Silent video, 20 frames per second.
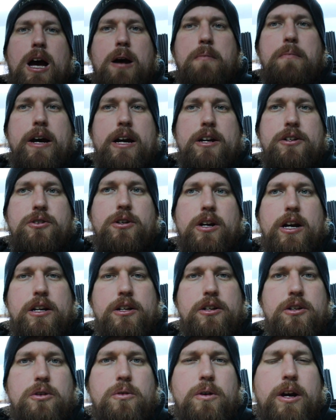I might try
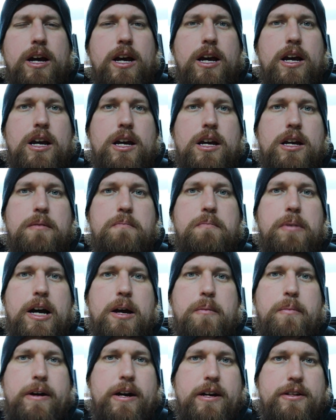and do a
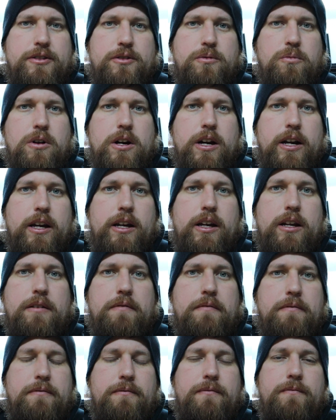bypass to where I
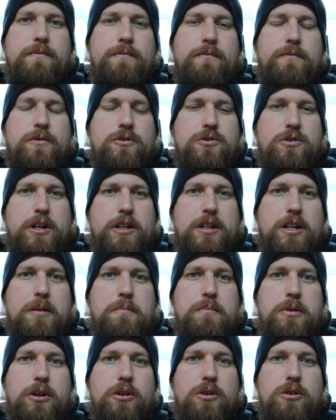can trick the
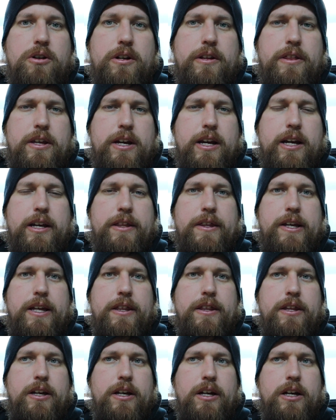computer into thinking
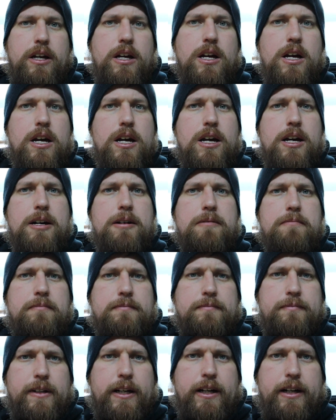that the
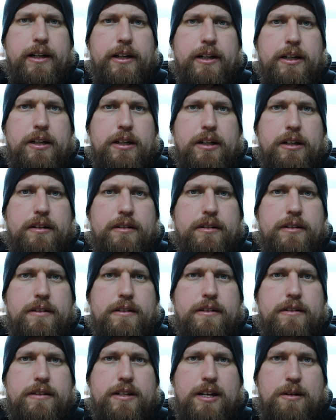uh,
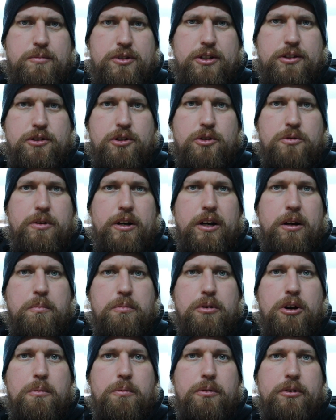temp sensor is reading
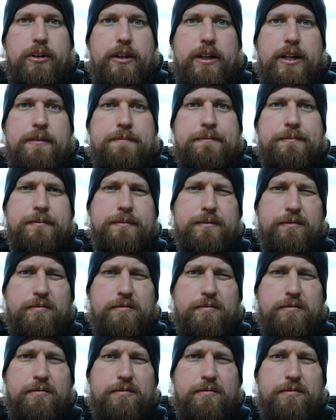appropriately